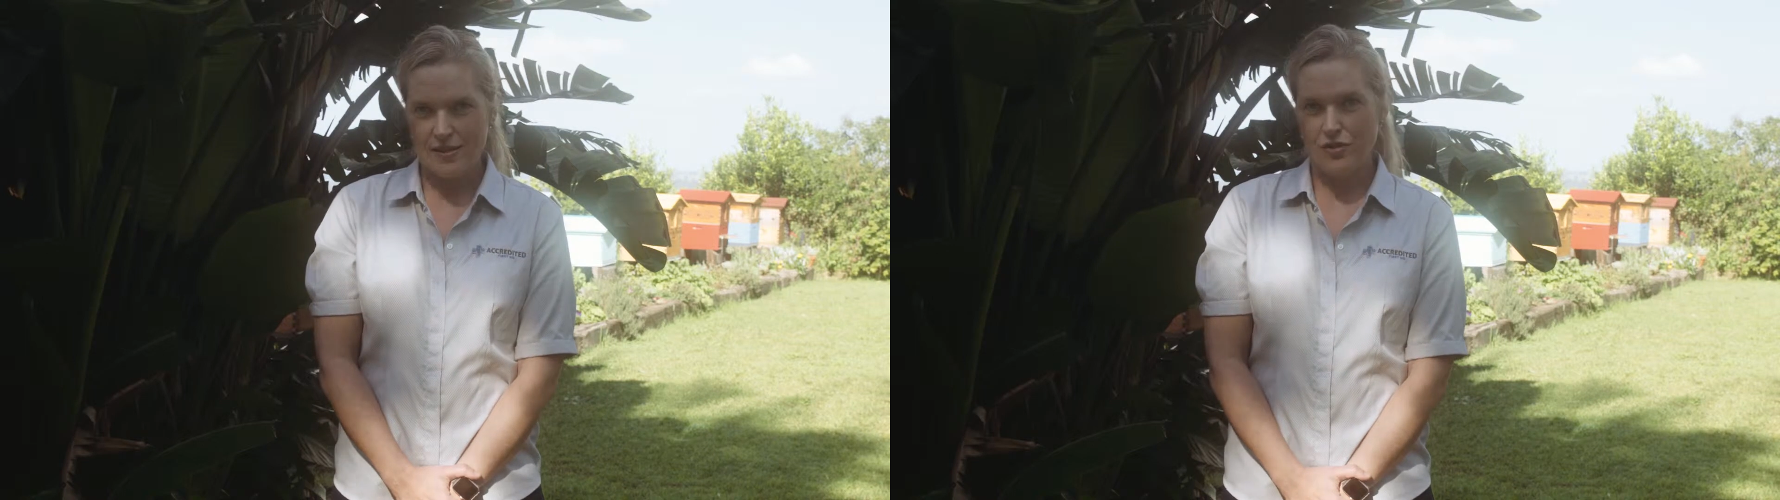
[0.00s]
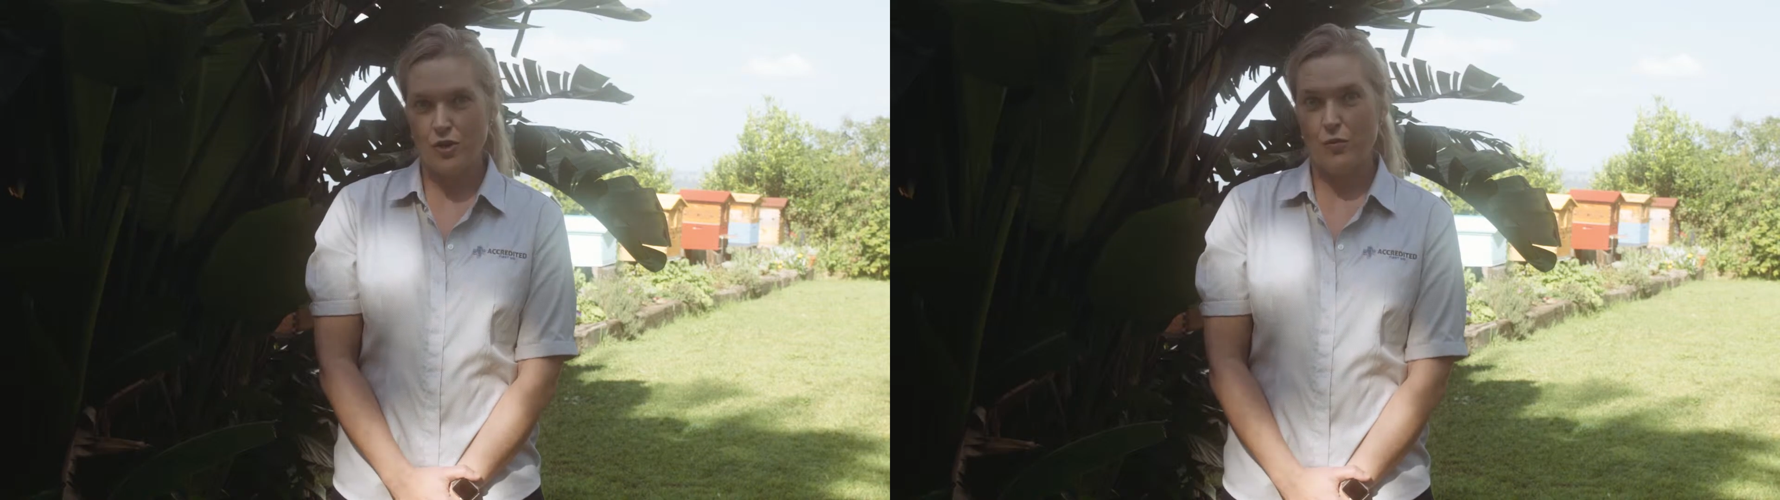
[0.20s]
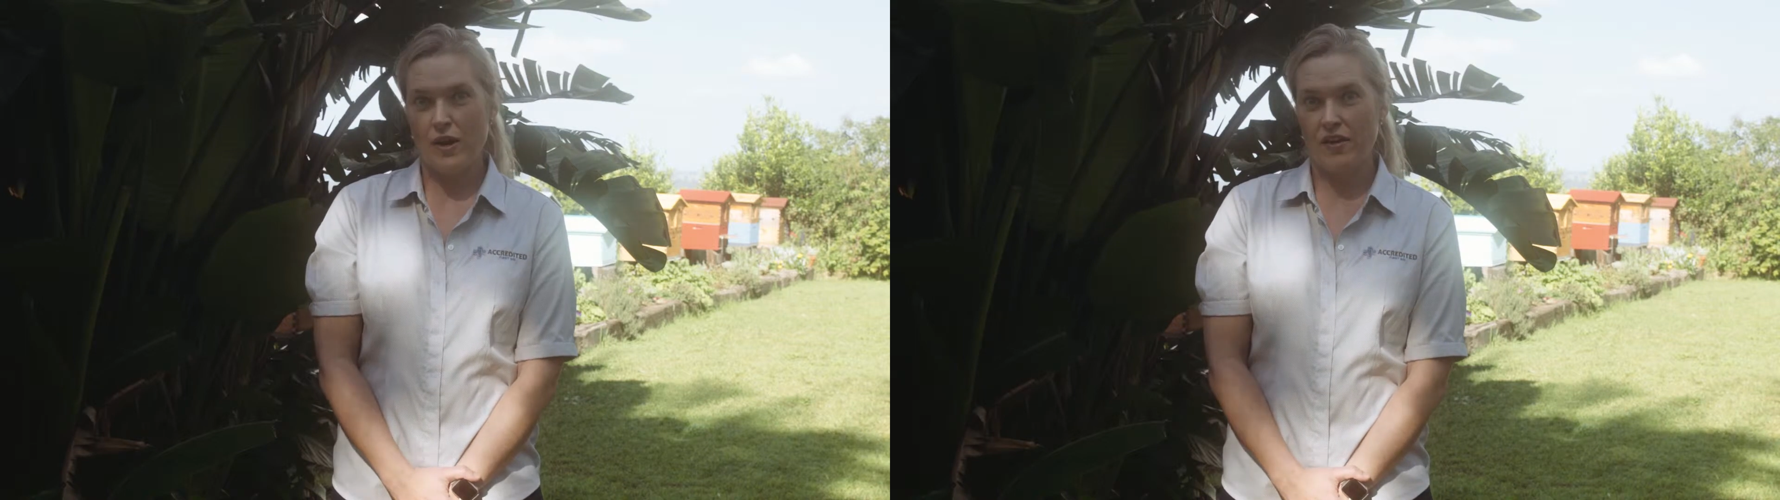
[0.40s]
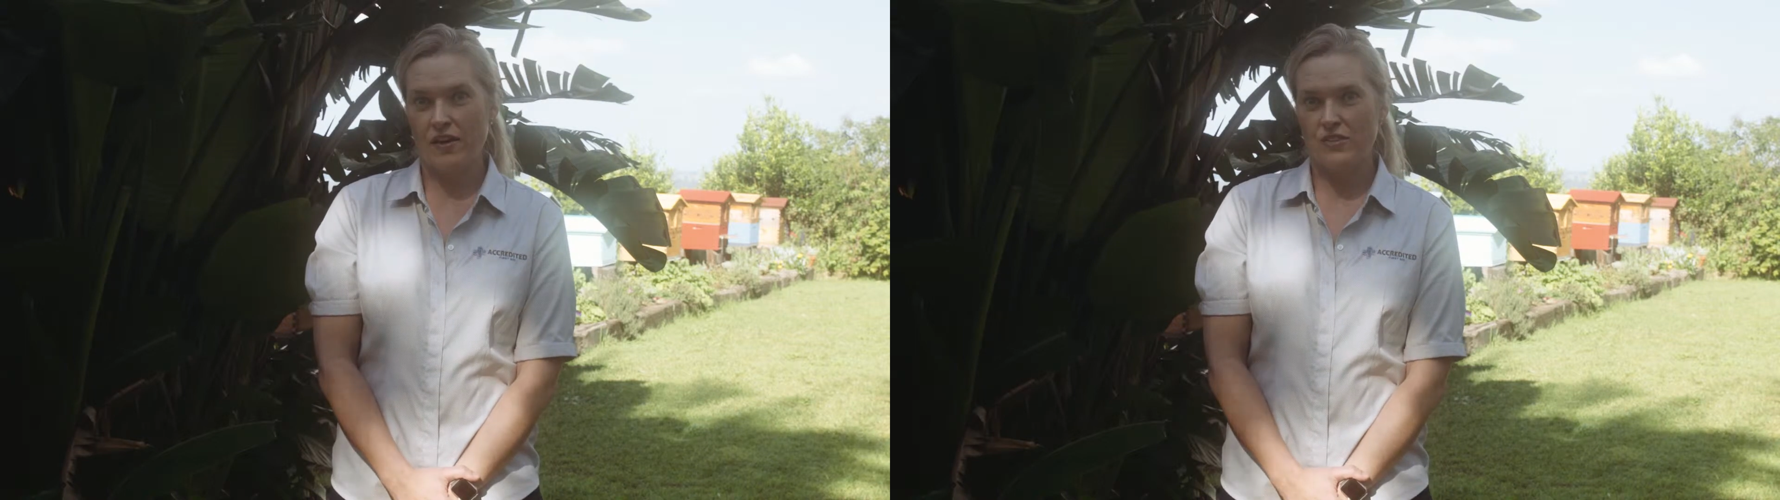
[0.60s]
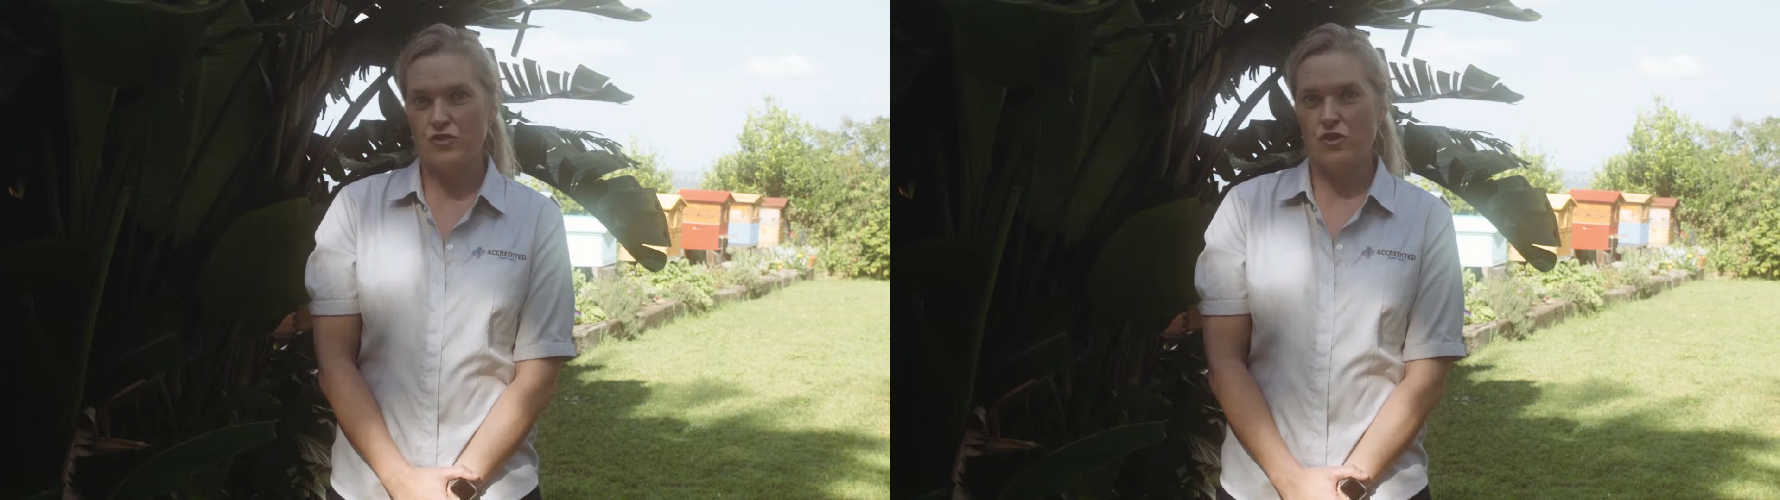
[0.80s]
if you're
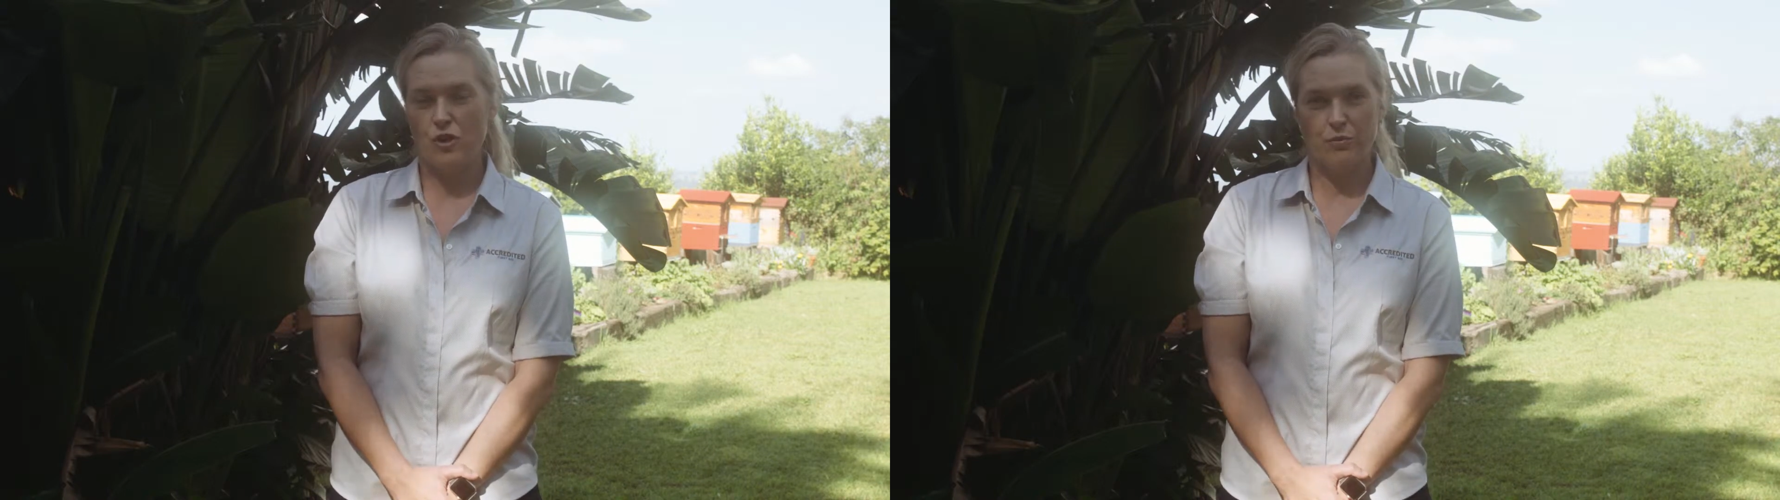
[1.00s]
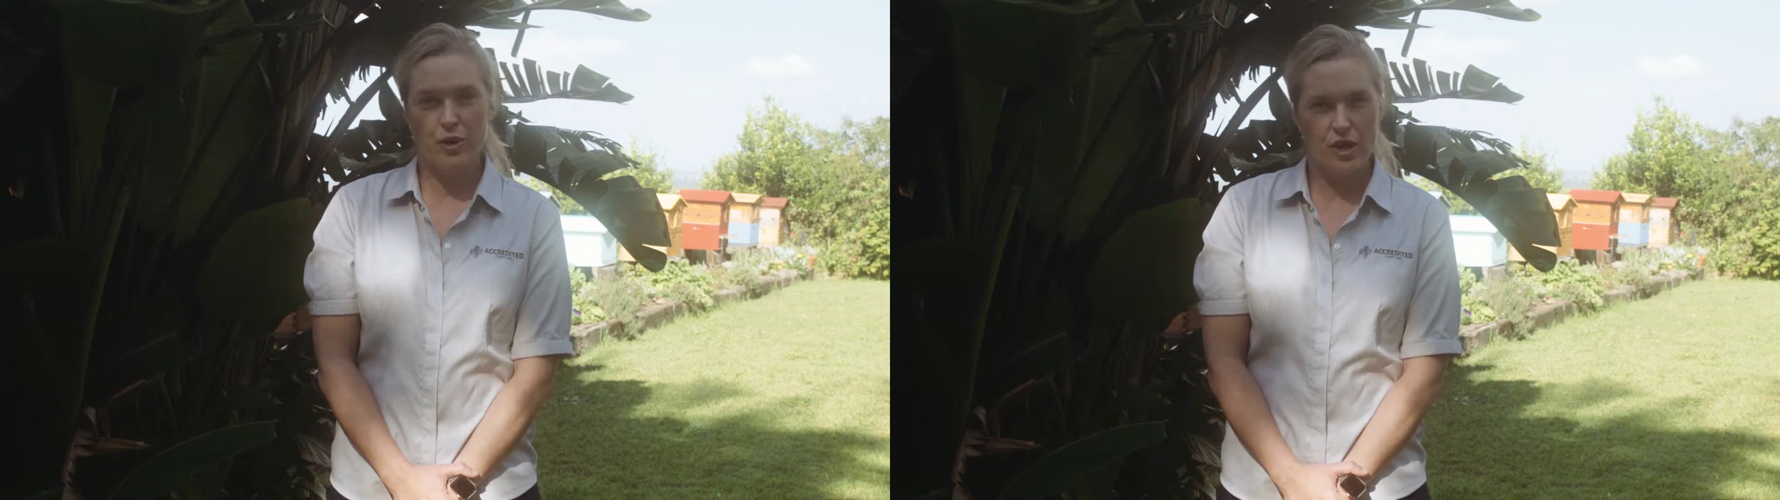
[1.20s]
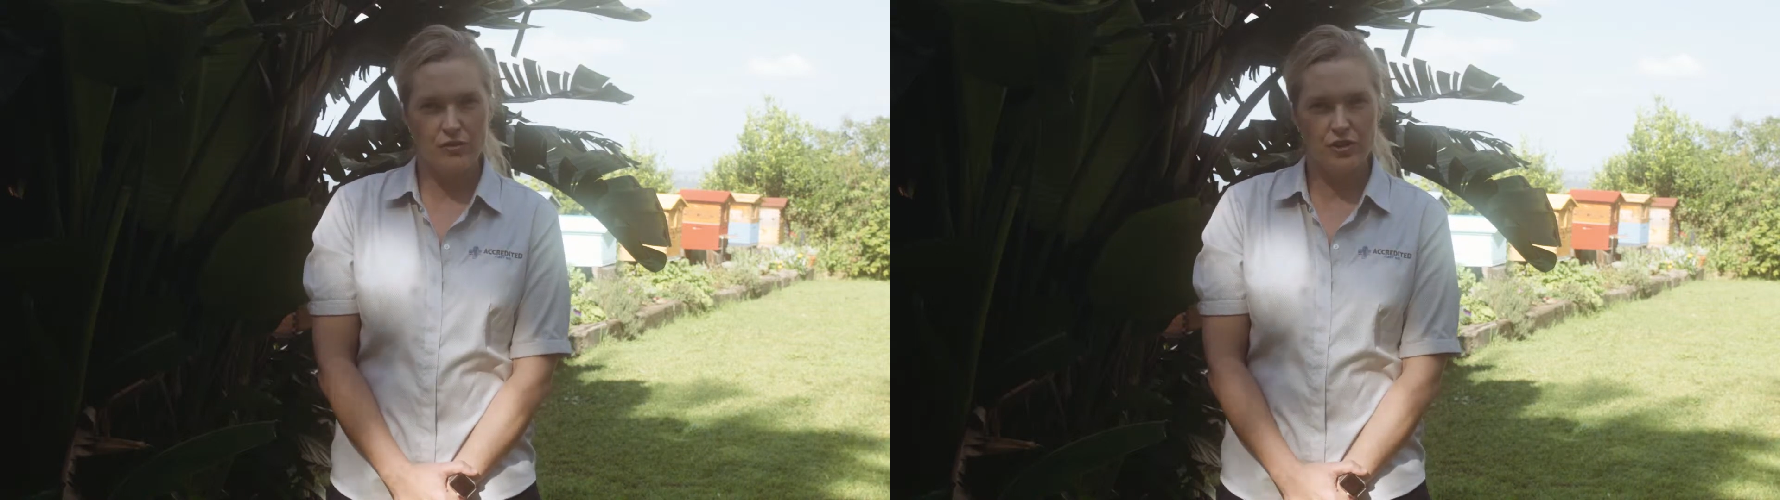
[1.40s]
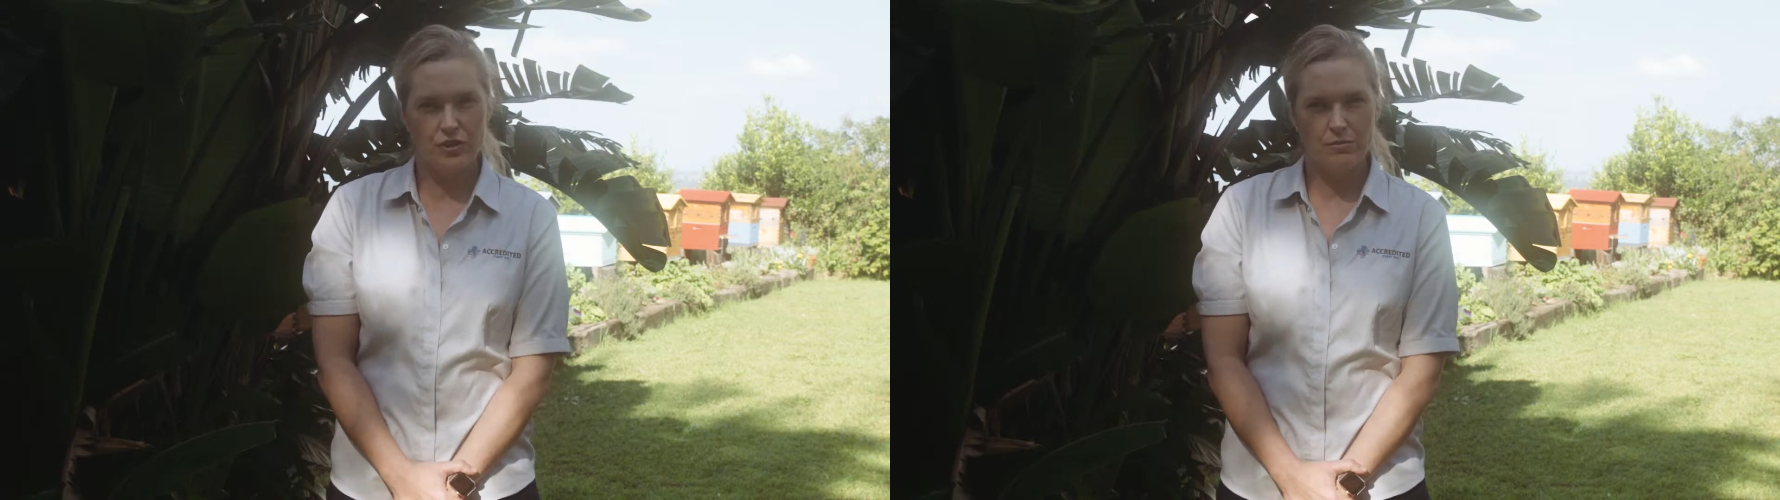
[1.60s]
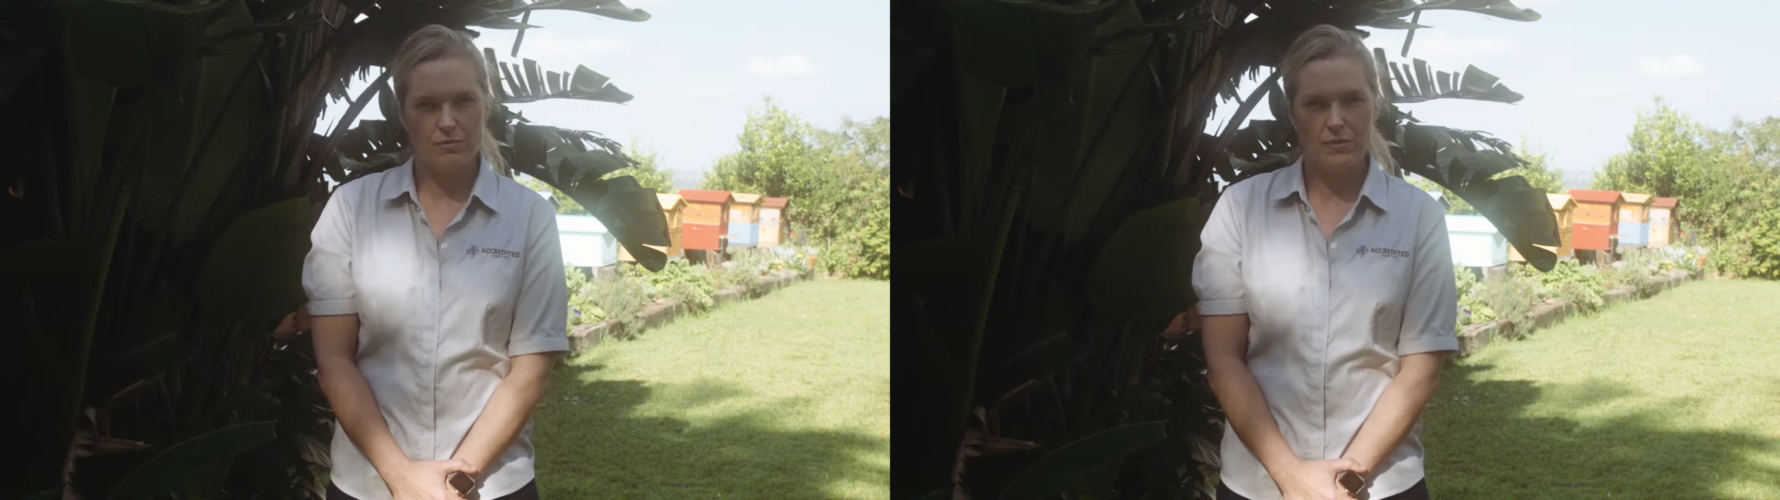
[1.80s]
wearing strong
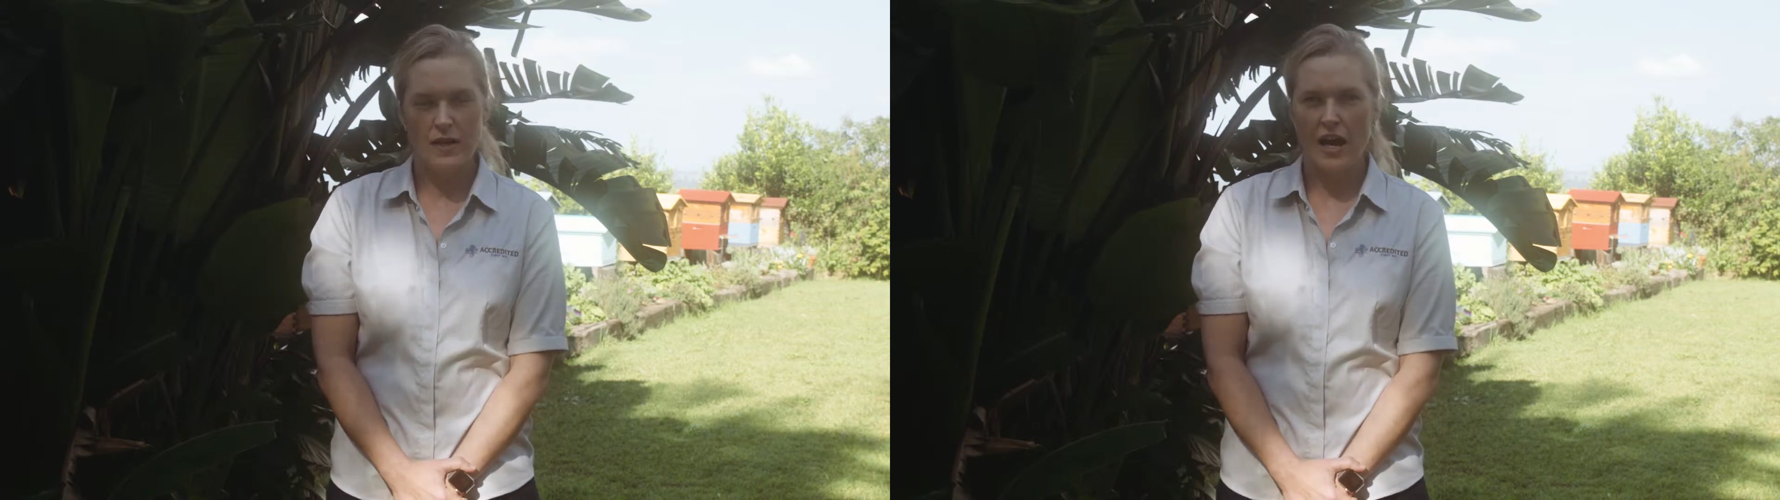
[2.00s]
perfume,